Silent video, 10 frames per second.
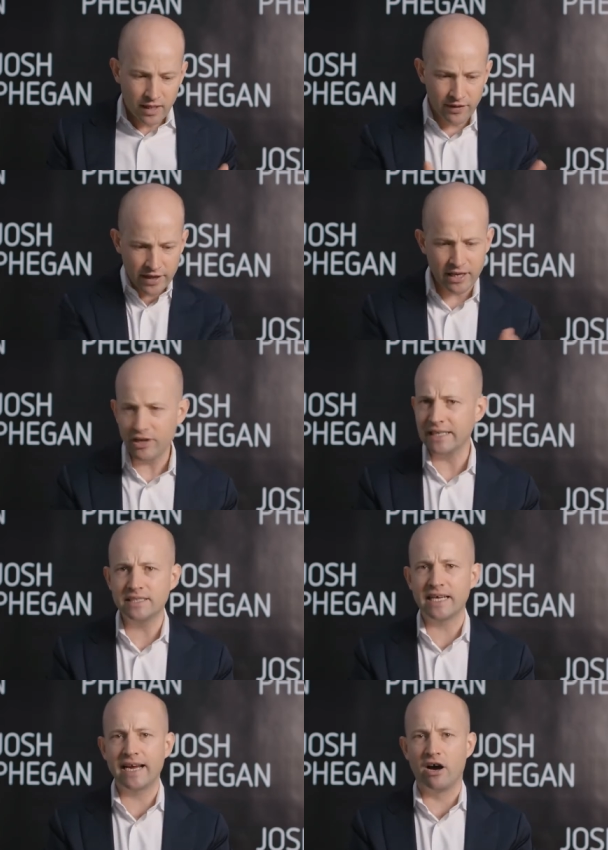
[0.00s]
that you get
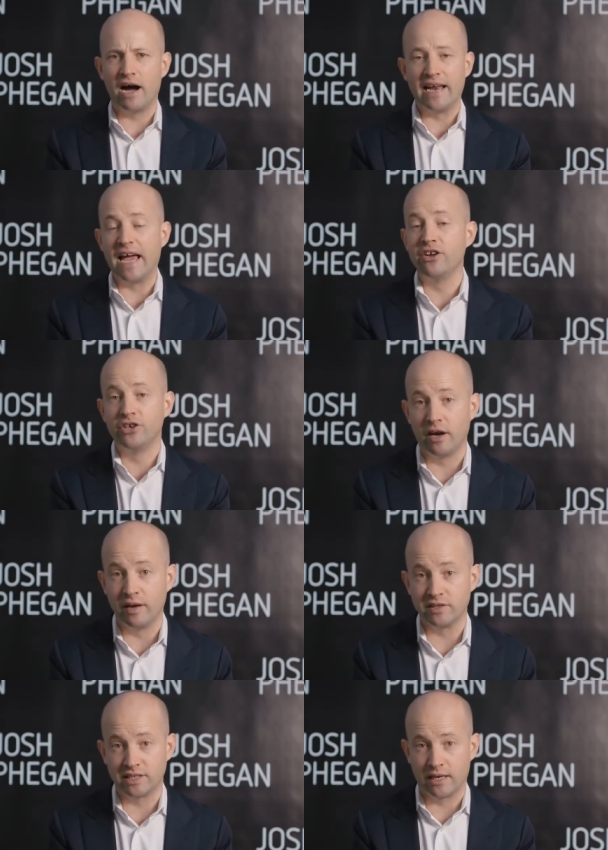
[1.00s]
to day 9 and you don't
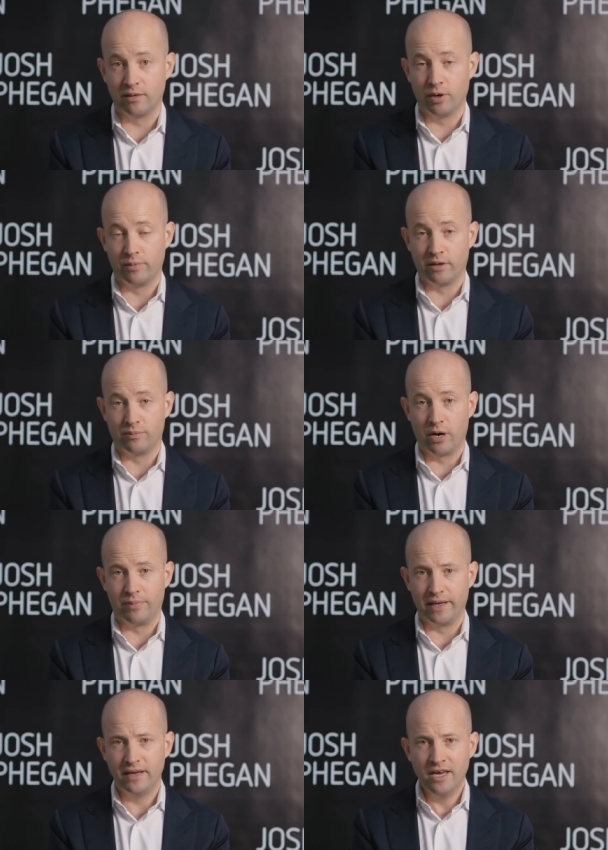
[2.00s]
have a second appointment on the
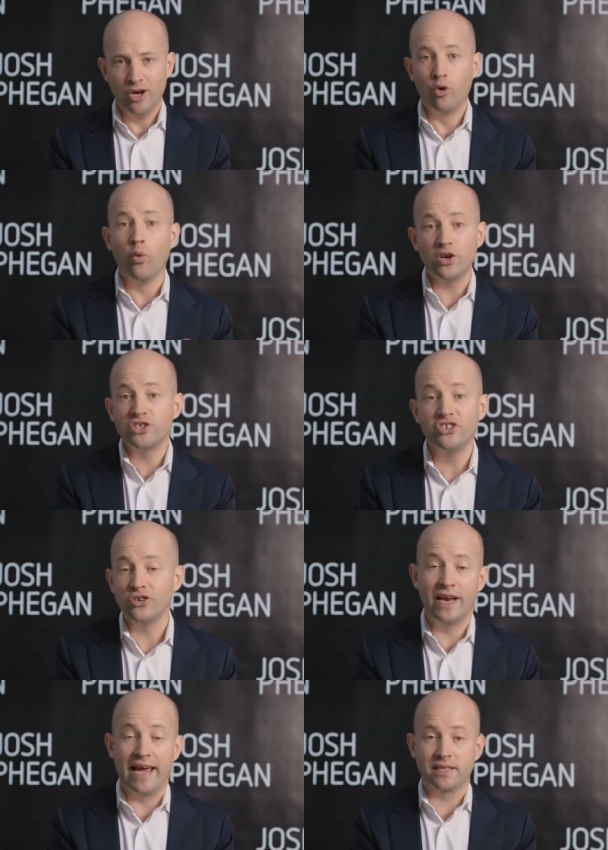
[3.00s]
property. Well, what do you
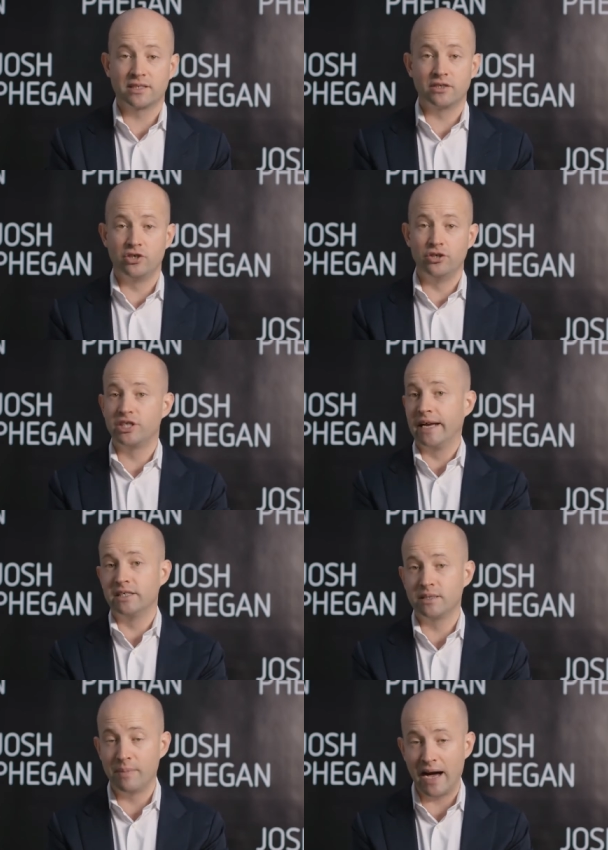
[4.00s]
do next? Do you
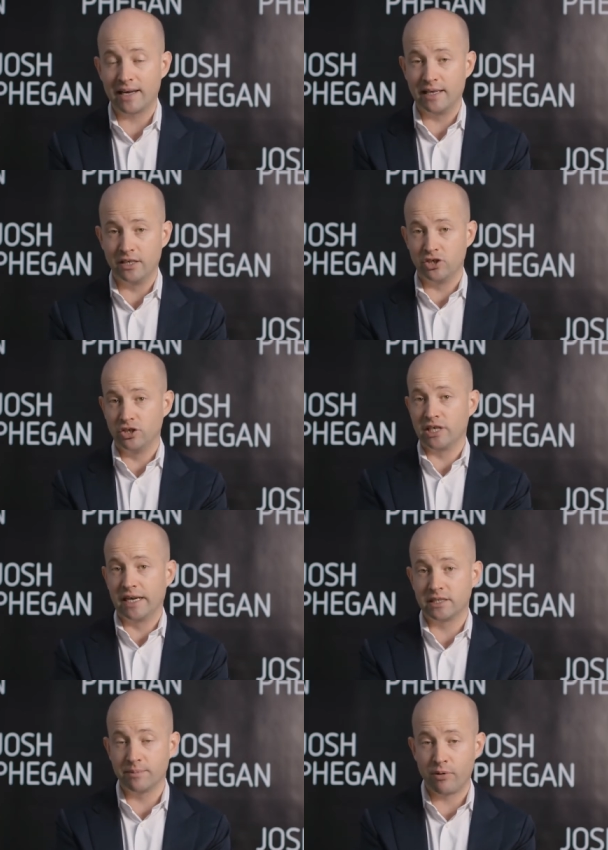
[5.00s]
change the marketing? Do you
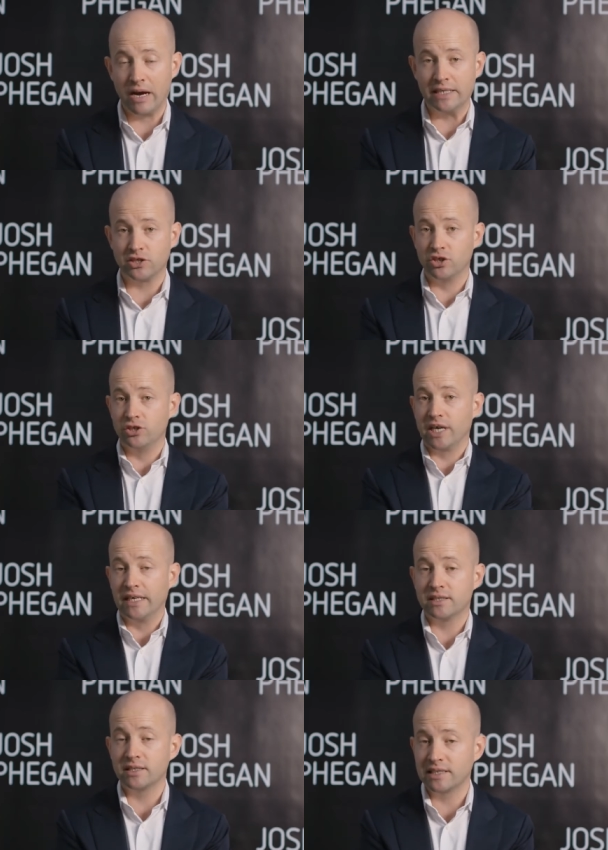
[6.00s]
change the price? Do you
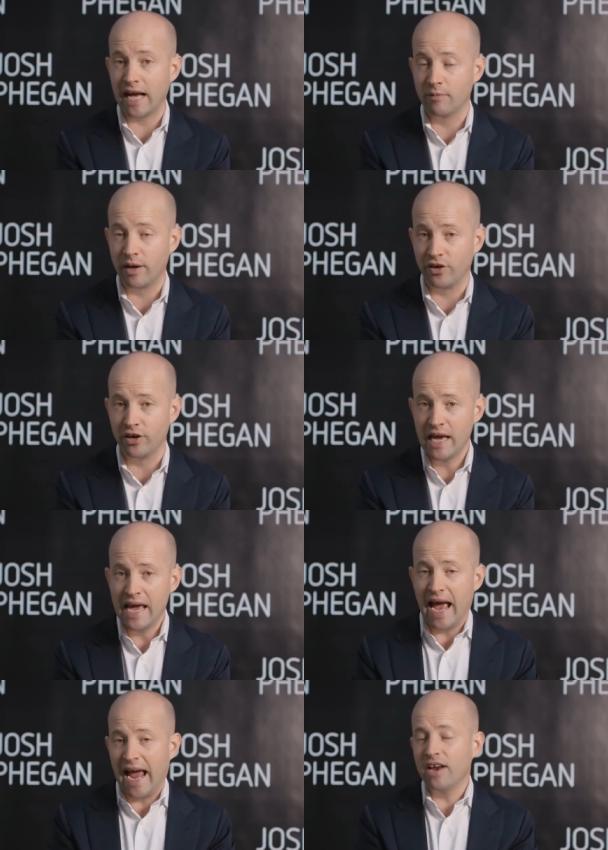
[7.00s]
change the sale method?
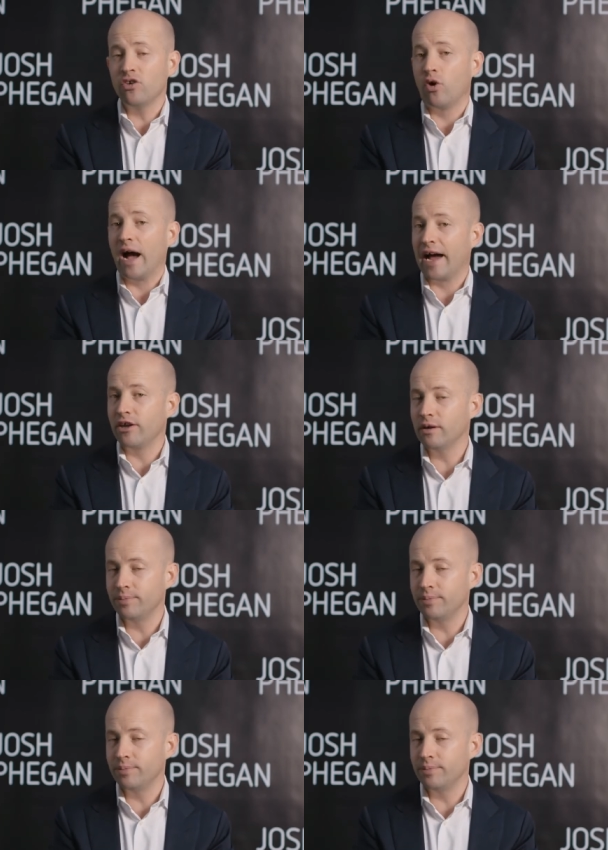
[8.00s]
And/or are you in a